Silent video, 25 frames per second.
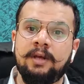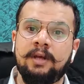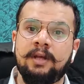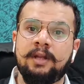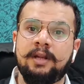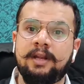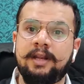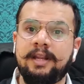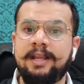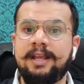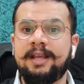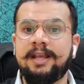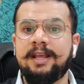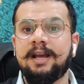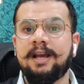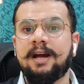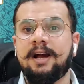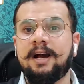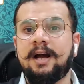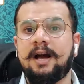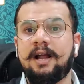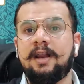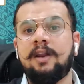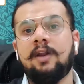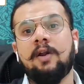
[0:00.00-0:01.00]

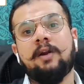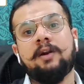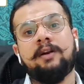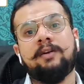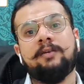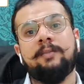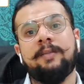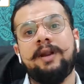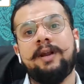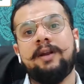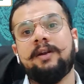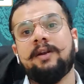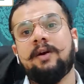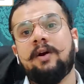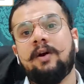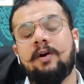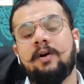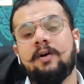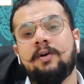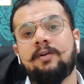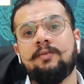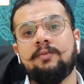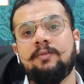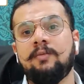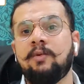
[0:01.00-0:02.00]
reallotment
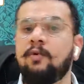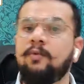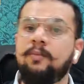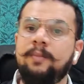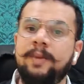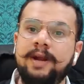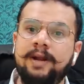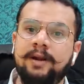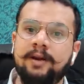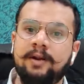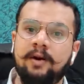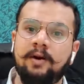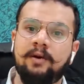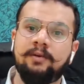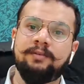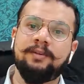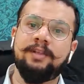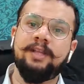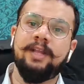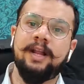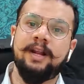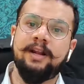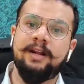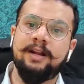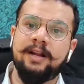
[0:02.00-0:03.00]
or movement of
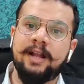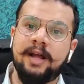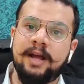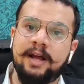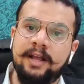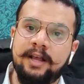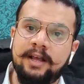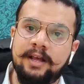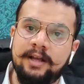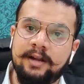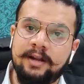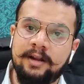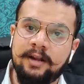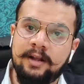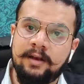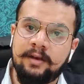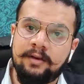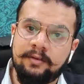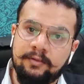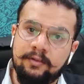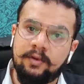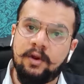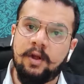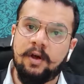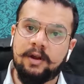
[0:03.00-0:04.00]
the entire
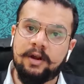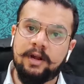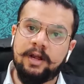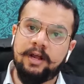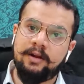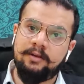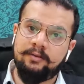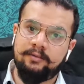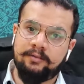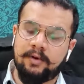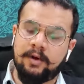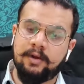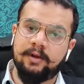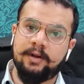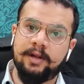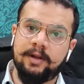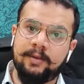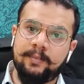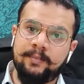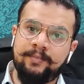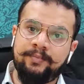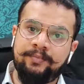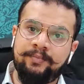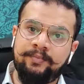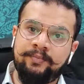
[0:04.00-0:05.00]
flora and fauna.